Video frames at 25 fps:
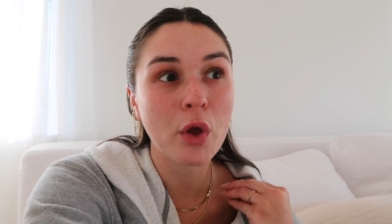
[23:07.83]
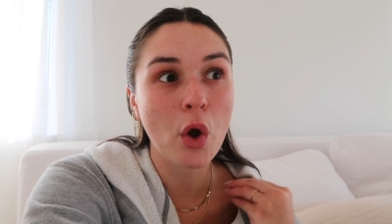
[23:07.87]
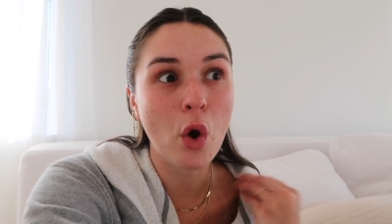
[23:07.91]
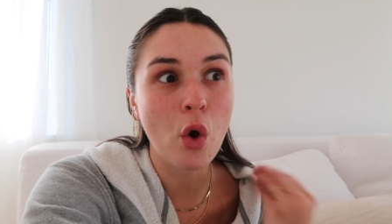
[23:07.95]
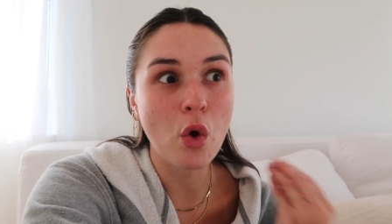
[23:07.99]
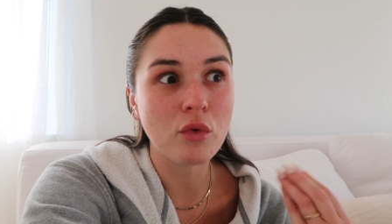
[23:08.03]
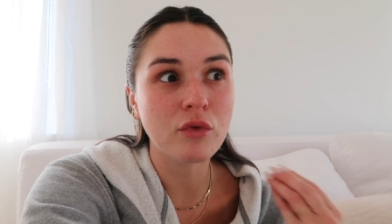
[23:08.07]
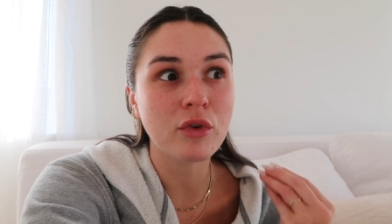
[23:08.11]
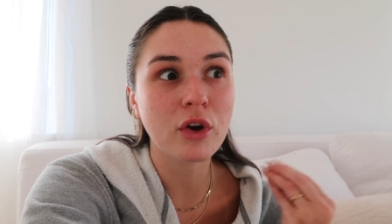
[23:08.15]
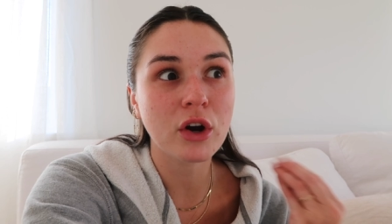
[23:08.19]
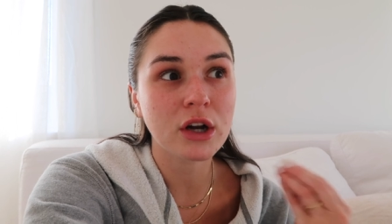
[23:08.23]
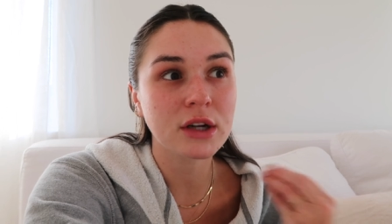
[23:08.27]

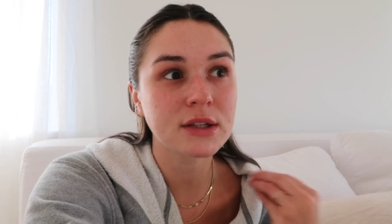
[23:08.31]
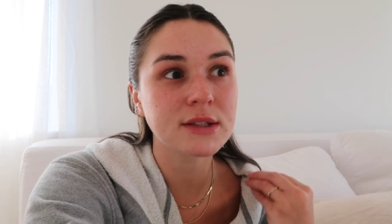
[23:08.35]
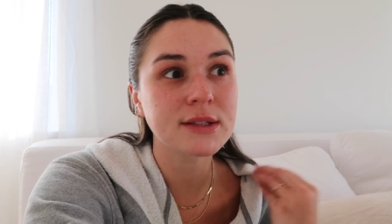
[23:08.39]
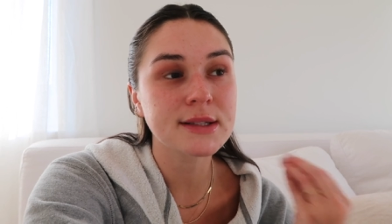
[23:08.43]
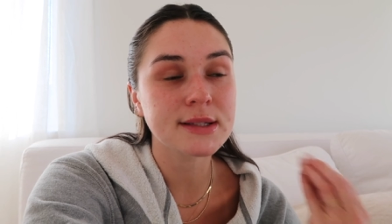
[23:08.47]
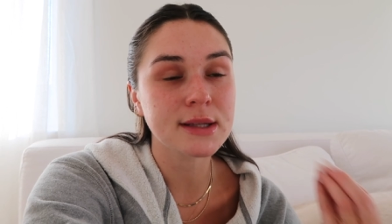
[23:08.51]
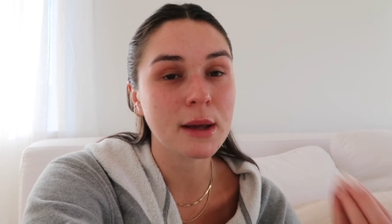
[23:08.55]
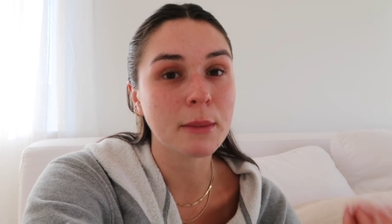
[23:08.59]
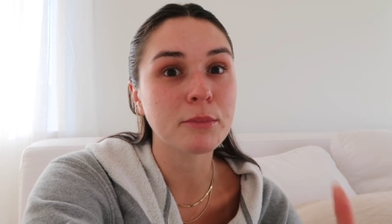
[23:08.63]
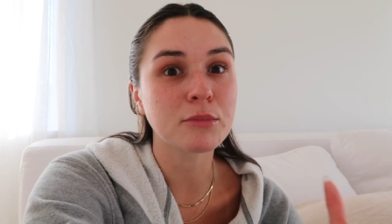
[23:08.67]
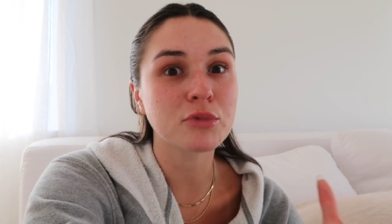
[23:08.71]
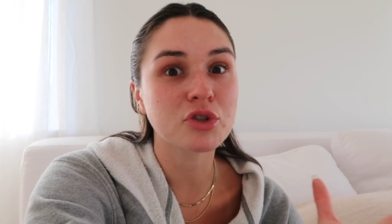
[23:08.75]

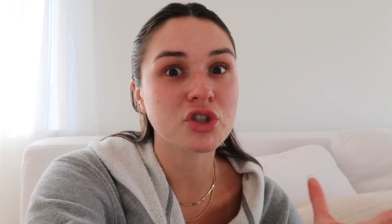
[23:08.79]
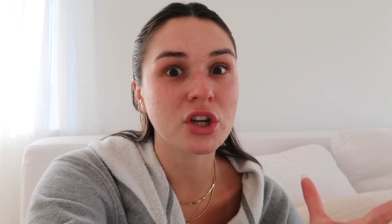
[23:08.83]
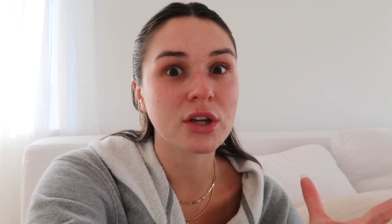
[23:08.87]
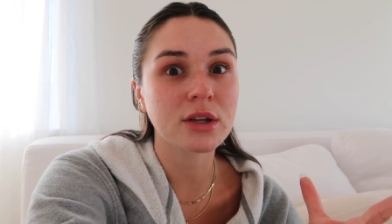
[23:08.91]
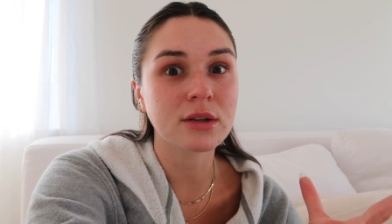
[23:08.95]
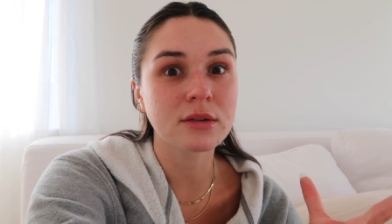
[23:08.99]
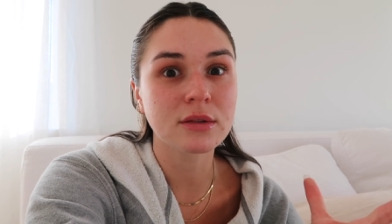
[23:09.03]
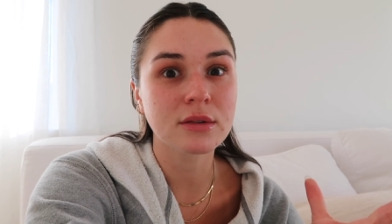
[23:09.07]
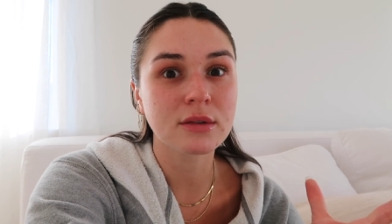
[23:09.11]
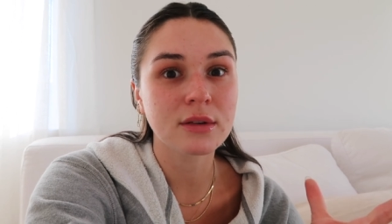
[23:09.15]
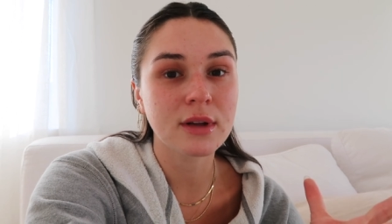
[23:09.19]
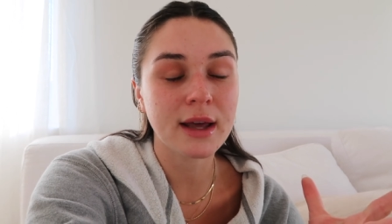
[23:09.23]

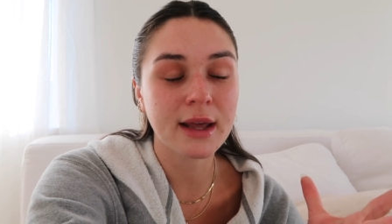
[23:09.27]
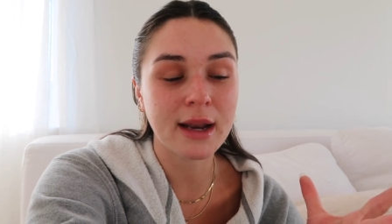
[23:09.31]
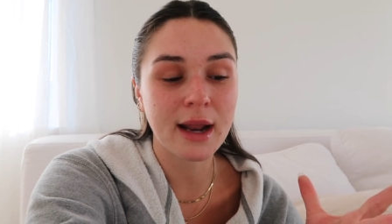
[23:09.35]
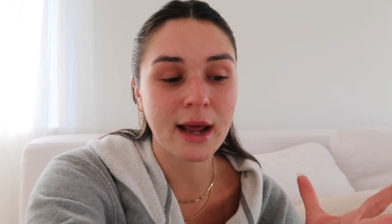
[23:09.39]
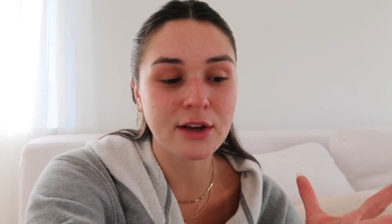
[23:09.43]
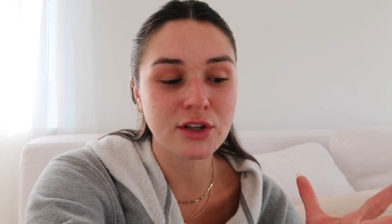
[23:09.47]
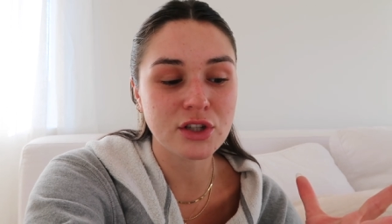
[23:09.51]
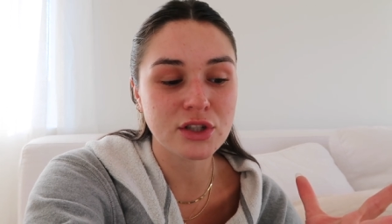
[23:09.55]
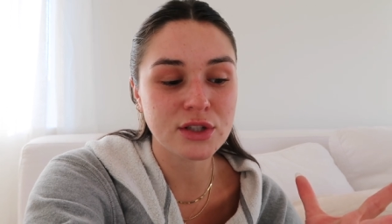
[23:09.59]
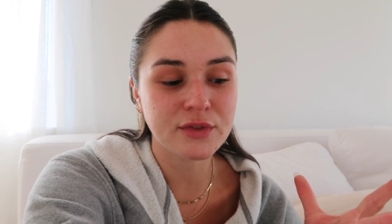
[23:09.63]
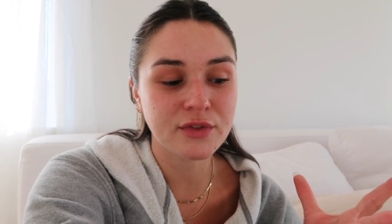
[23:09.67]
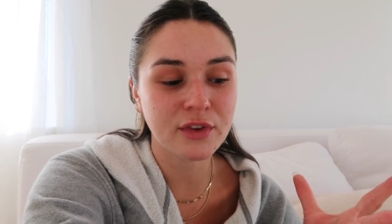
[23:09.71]
overconsumption, and
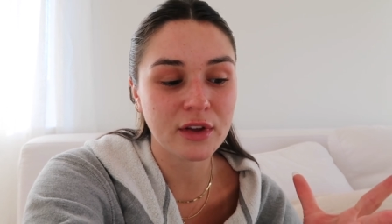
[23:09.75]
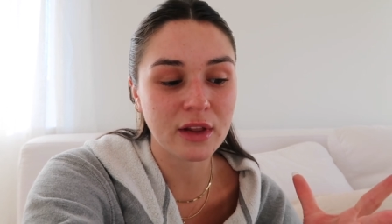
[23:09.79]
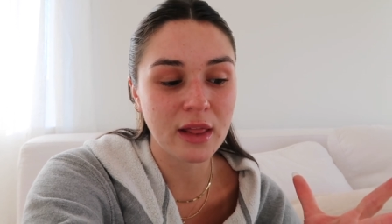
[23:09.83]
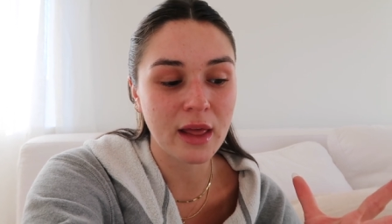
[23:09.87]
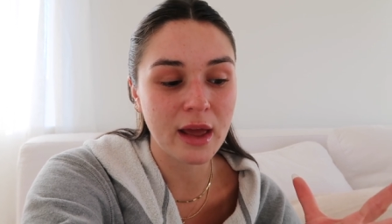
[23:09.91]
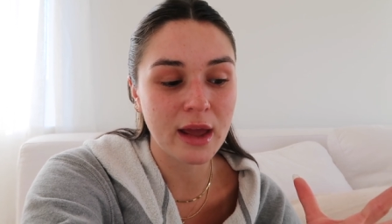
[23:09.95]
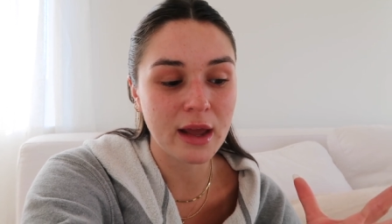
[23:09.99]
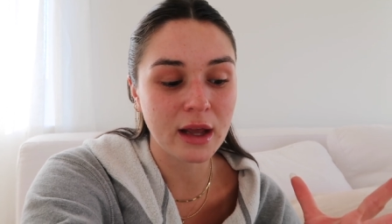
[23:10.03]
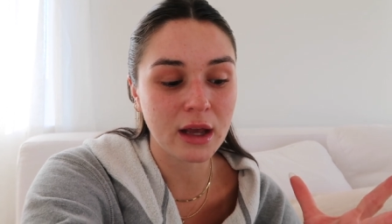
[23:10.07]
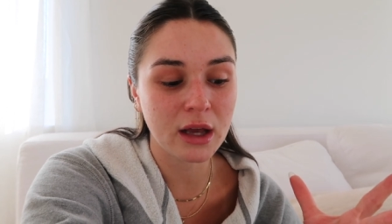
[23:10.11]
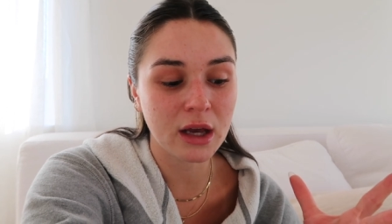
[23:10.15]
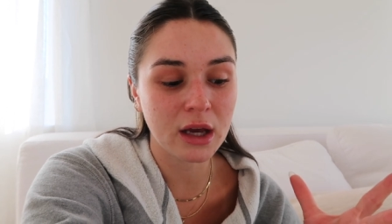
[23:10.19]
I just feel
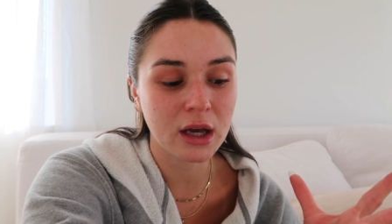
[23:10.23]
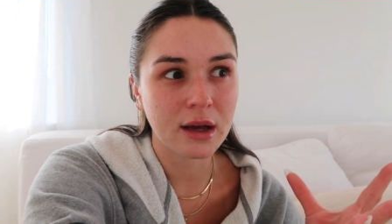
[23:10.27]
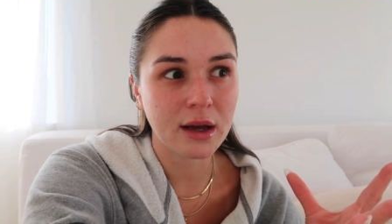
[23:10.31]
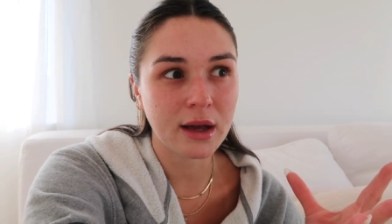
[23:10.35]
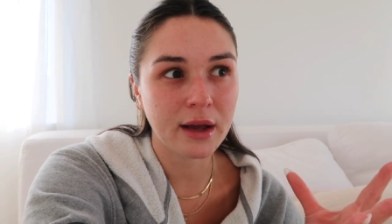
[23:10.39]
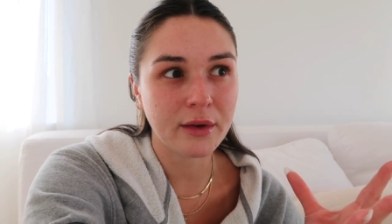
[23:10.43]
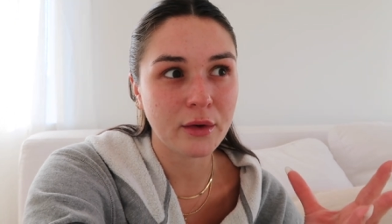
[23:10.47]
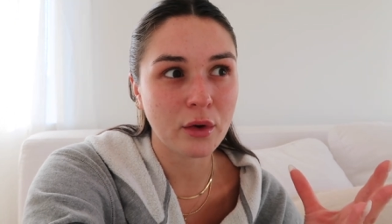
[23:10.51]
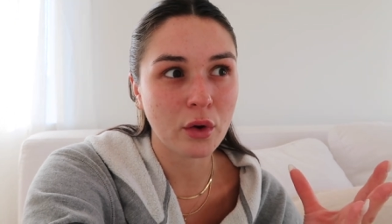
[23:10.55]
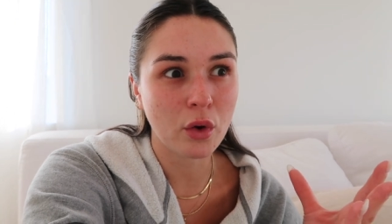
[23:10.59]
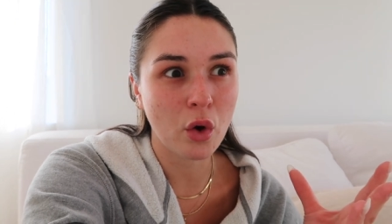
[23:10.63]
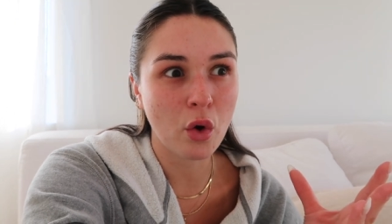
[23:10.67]
like
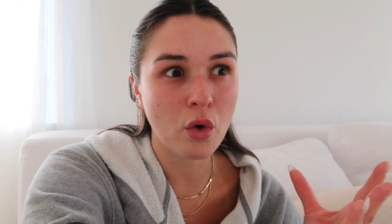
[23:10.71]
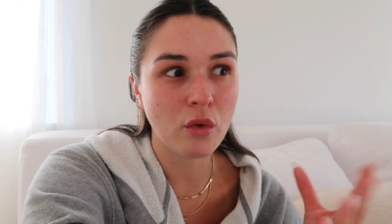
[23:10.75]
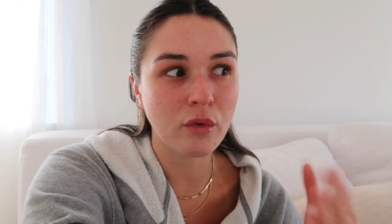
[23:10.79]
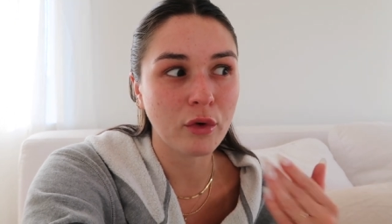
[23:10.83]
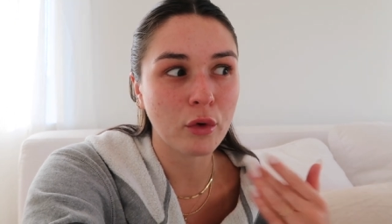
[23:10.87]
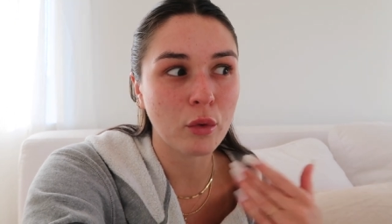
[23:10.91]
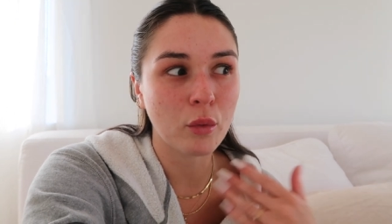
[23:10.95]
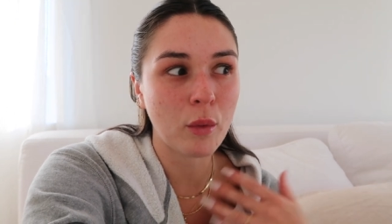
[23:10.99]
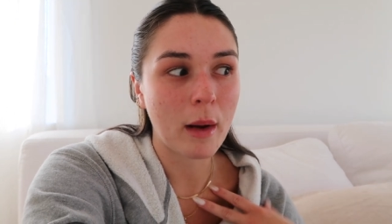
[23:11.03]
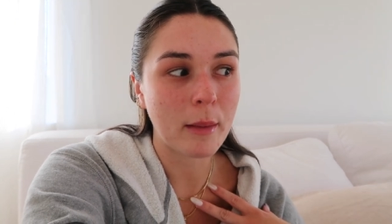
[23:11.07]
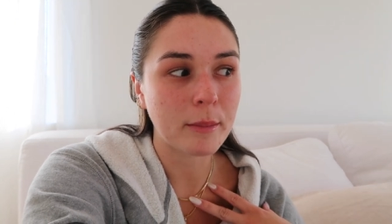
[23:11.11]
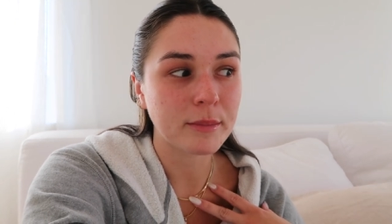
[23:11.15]
it
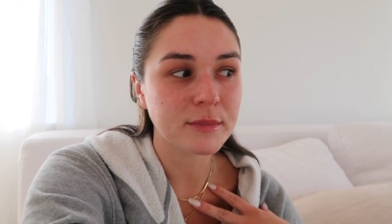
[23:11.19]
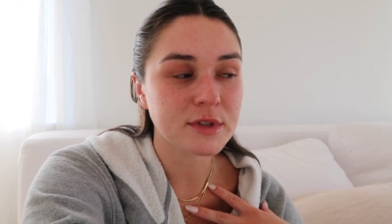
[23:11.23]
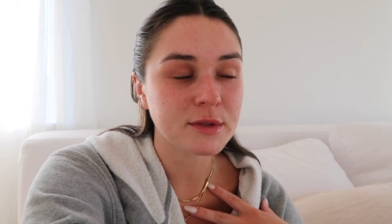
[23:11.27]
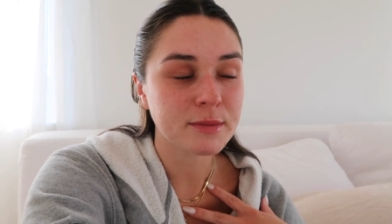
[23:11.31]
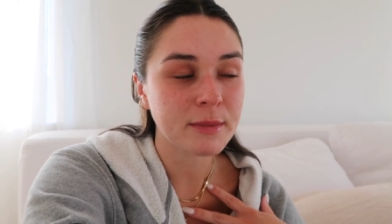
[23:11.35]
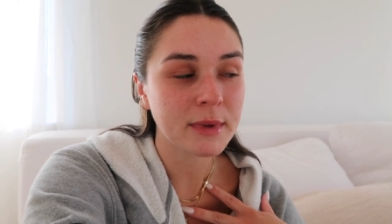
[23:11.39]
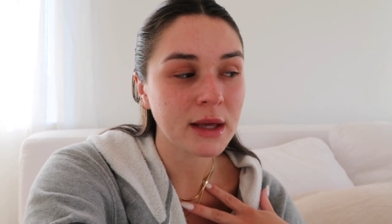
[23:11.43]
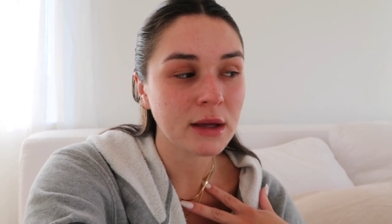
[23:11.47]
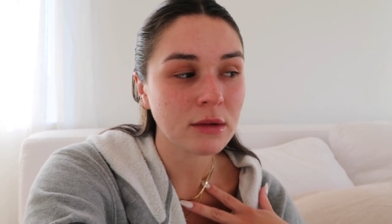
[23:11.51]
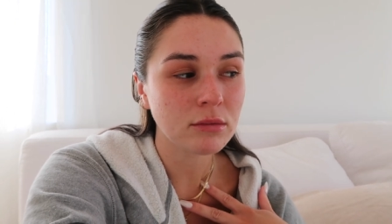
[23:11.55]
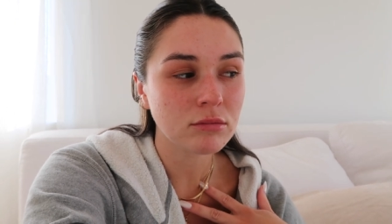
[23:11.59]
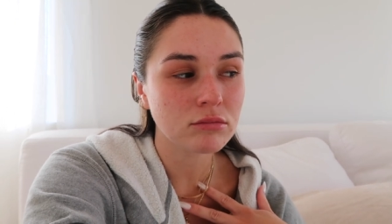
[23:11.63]
overwhelms
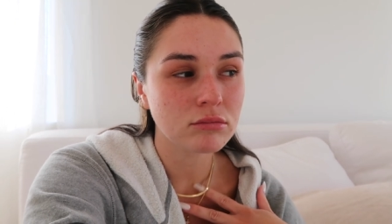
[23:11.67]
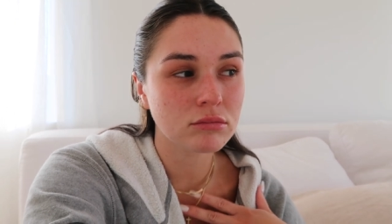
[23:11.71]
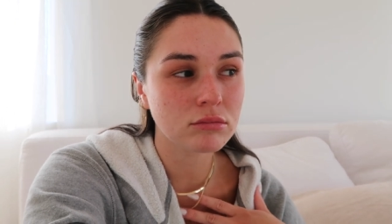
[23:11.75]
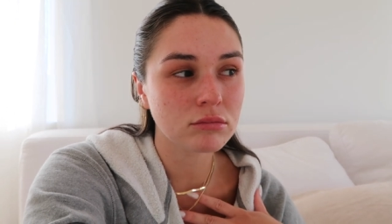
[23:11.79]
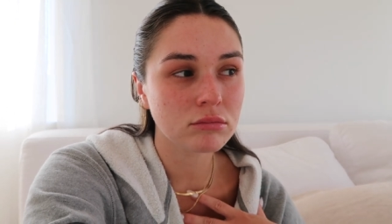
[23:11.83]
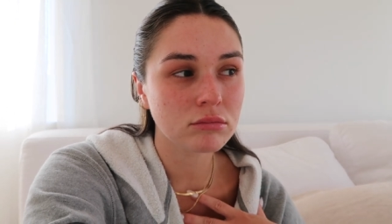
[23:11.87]
me.